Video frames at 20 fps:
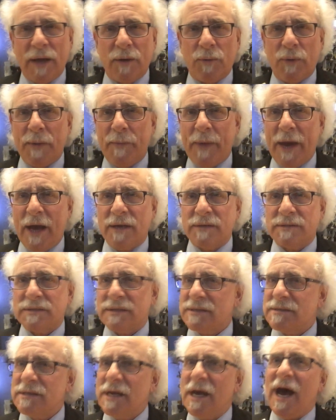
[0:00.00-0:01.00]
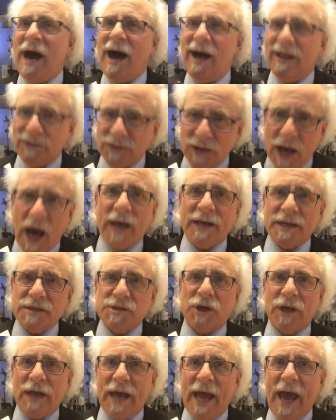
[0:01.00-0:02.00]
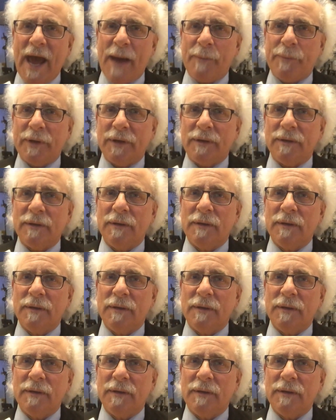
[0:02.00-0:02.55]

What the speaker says: of rebalances. A lot is going to happen.